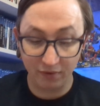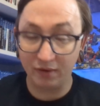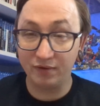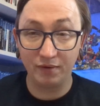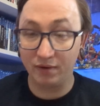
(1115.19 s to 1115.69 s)

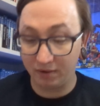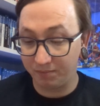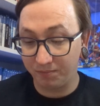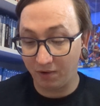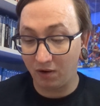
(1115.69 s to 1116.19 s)
is an
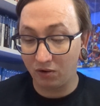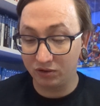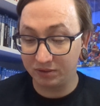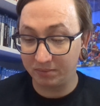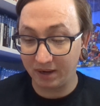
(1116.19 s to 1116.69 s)

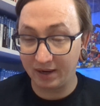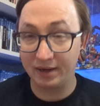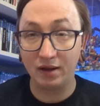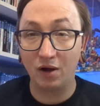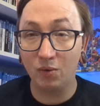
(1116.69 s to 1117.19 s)
awesome
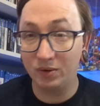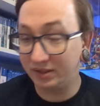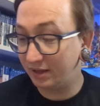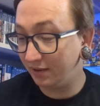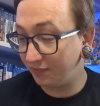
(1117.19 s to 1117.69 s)
guy. Always
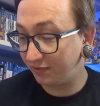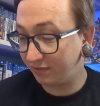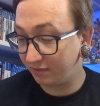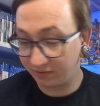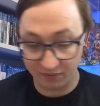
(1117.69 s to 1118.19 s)

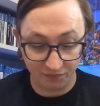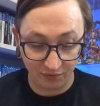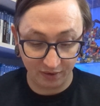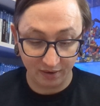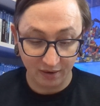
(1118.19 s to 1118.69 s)
gifts
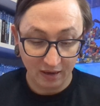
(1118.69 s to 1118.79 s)
something.